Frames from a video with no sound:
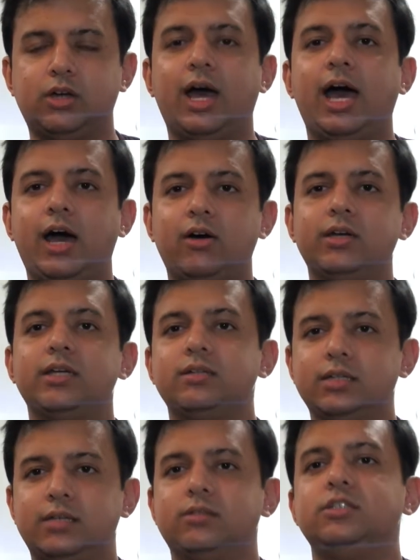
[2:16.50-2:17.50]
how it
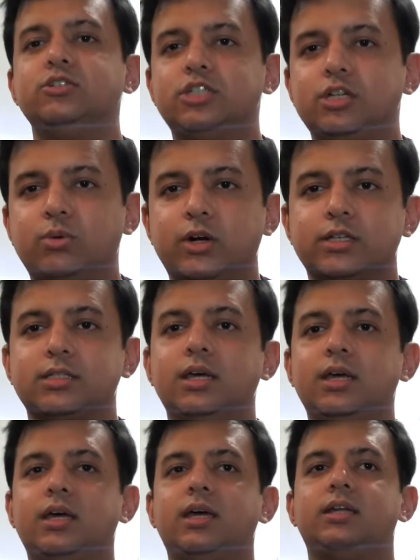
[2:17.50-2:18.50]
usually works.
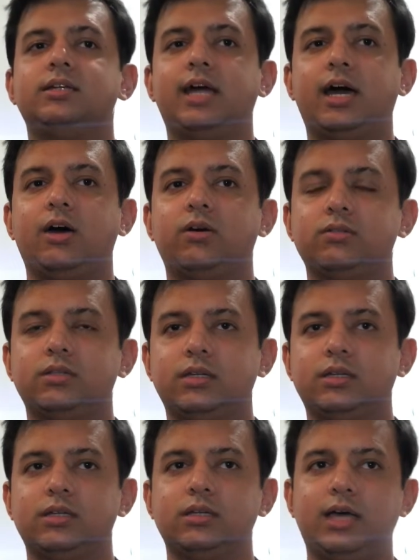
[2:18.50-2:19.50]
Now,
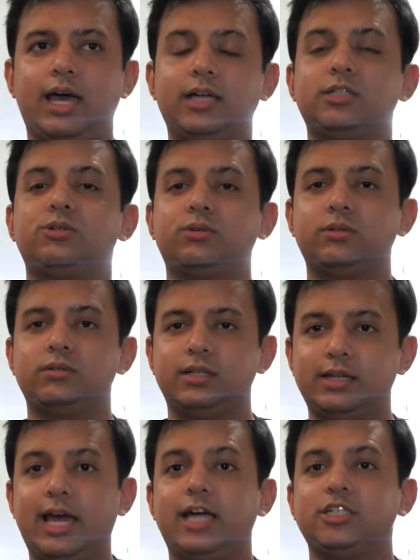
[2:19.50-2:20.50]
the
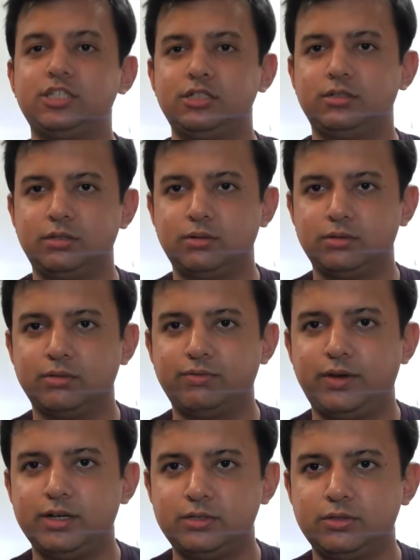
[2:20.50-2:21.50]
national or the
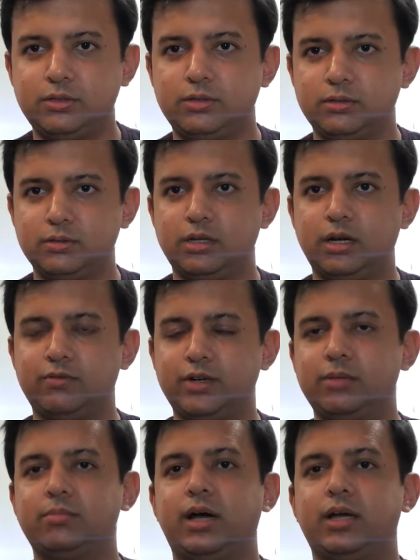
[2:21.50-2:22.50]
federal
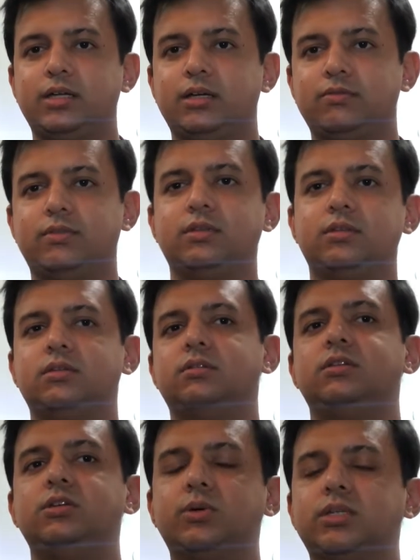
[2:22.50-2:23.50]
governing body of the
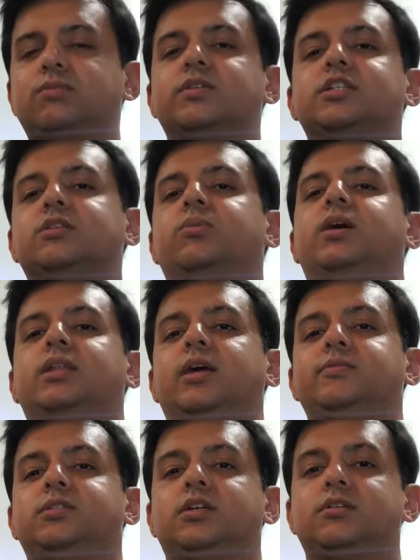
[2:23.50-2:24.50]
U.S. Fish and Wildlife
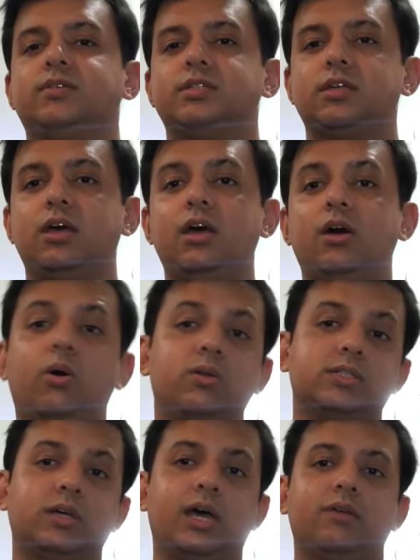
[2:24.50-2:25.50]
Service
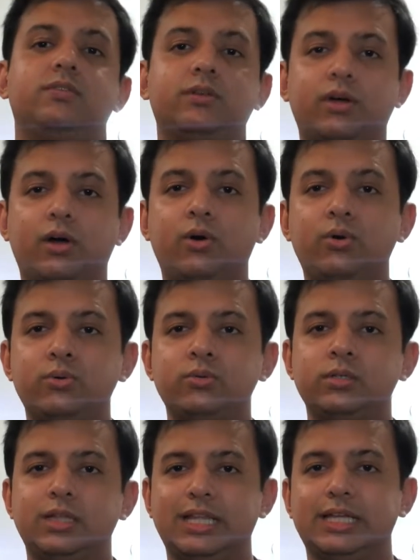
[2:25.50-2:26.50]
also have their
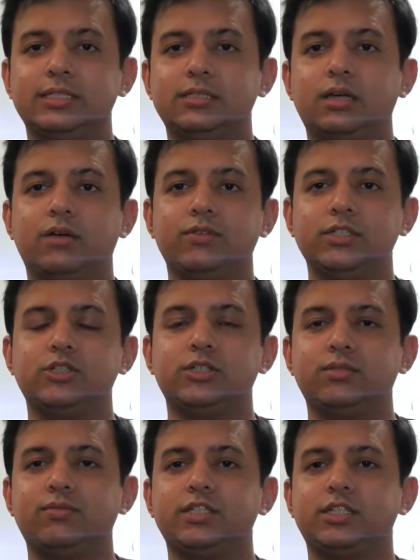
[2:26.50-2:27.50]
own list of injurious
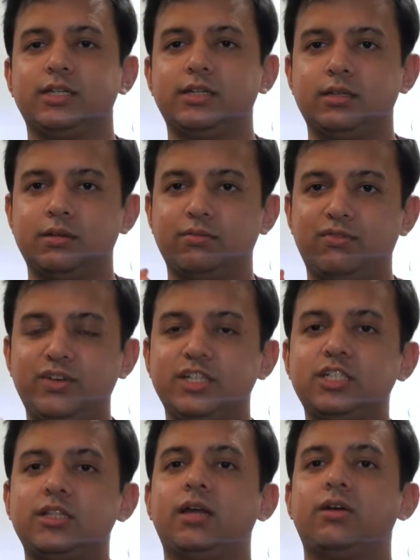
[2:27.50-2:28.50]
fish, and the
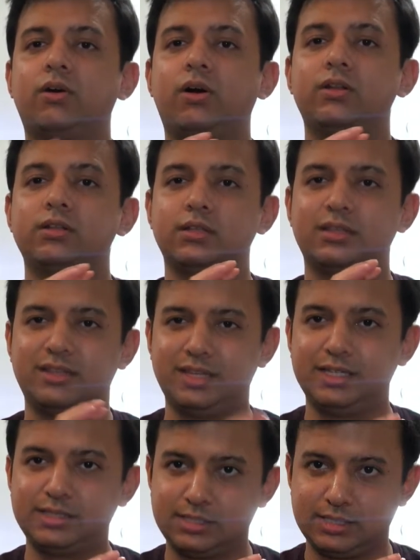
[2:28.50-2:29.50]
fish that are on
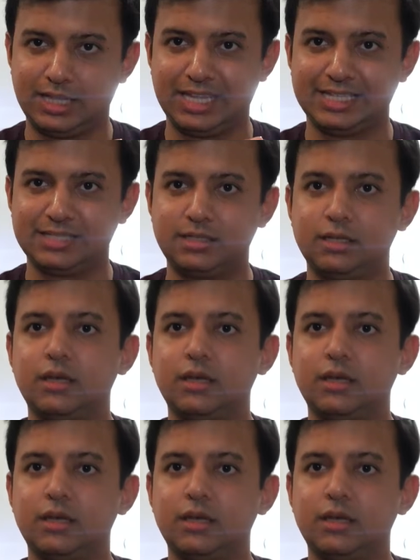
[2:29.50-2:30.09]
this list,